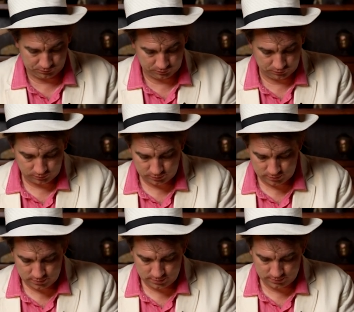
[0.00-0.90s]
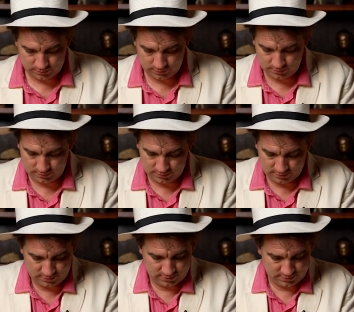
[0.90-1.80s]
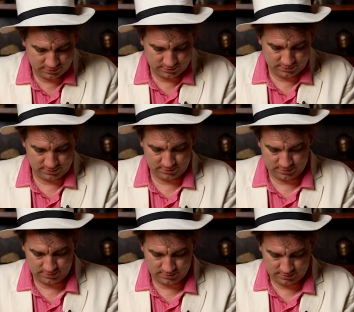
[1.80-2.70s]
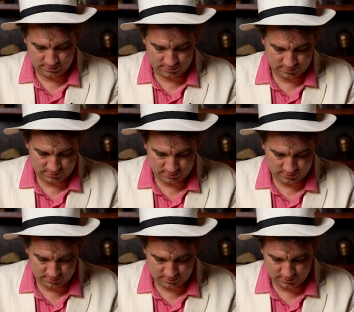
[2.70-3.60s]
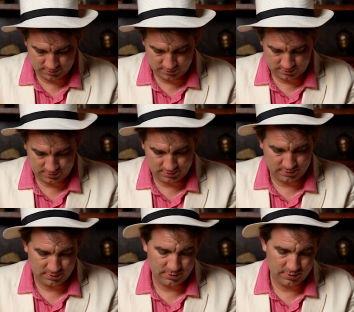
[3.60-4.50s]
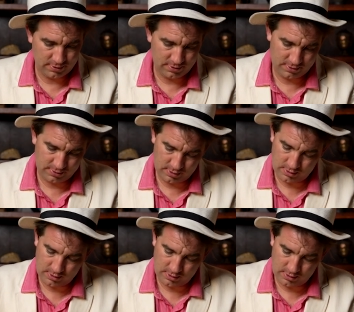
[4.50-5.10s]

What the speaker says: (no one is talking)